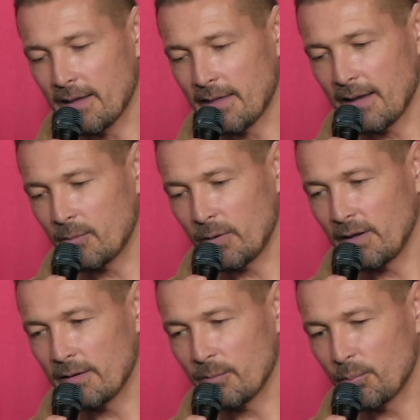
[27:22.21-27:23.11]
and then
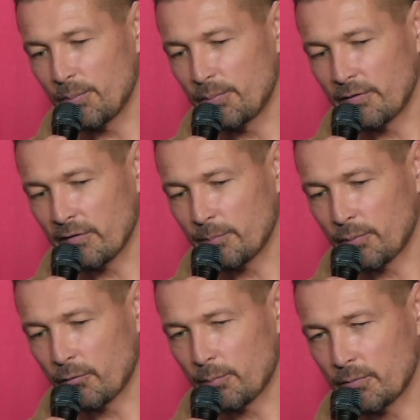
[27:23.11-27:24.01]
we just
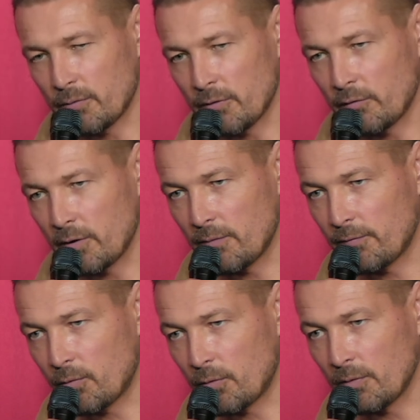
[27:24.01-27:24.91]
post produced it
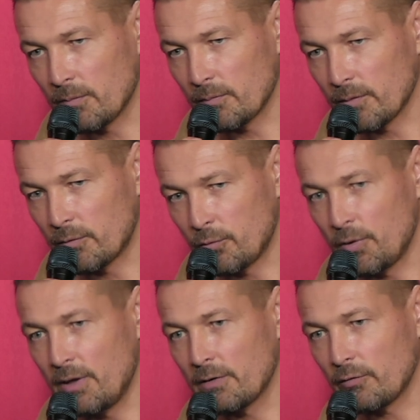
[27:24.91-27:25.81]
for two
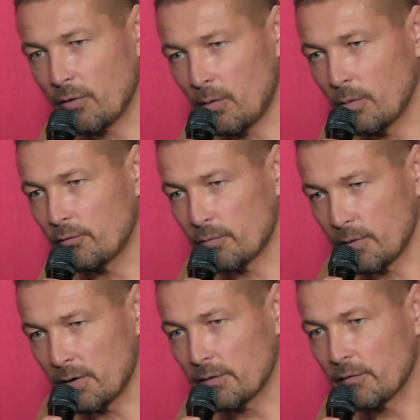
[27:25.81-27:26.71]
years, almost two
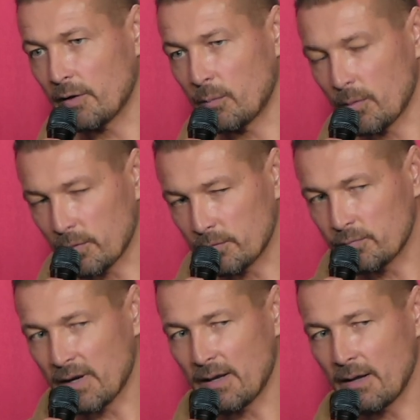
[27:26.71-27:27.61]
years, and we were
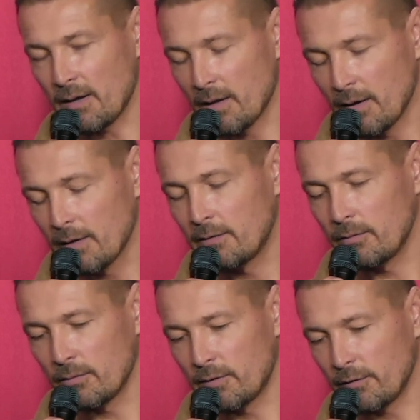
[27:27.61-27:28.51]
ready
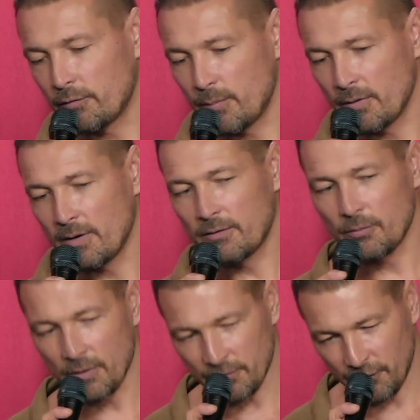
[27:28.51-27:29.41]
to distribute it
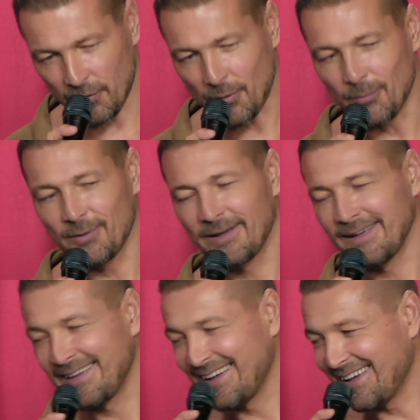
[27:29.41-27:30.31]
two years ago.
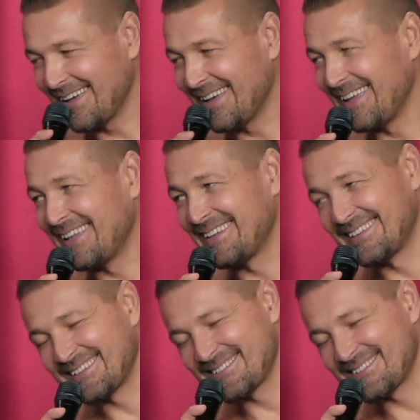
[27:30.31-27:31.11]
And